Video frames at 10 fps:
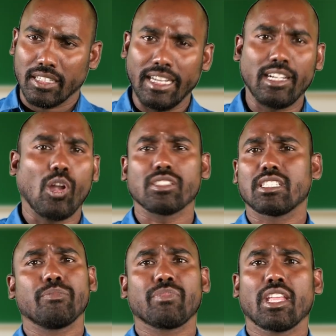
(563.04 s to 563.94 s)
heat
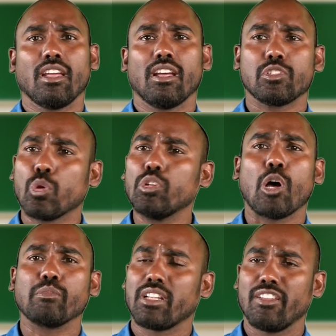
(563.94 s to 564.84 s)
loss,
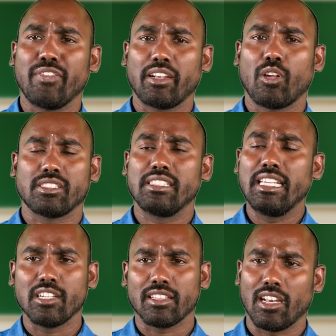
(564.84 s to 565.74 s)
Joule-Thomson effect loss.
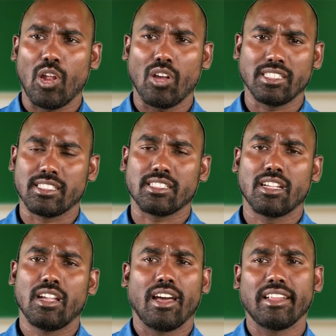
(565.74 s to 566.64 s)
These are the
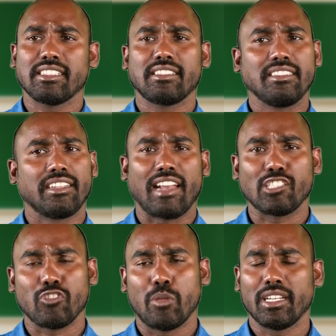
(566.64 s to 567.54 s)
losses arises in the
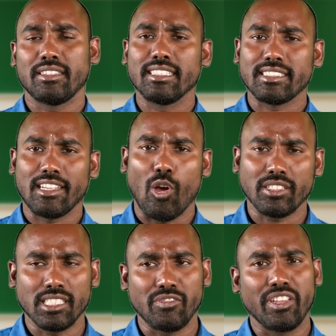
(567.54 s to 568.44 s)
transformer. These
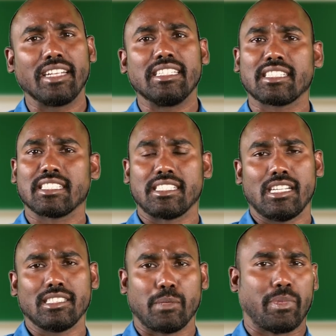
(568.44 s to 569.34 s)
losses we can discuss
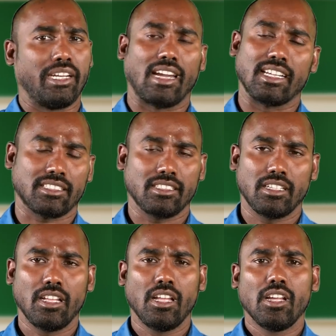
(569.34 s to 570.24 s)
in a separate class.
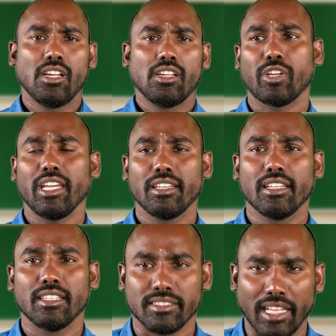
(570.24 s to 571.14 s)
Okay,
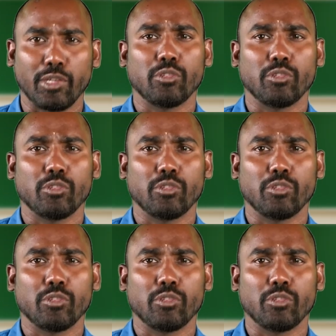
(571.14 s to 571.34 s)
thank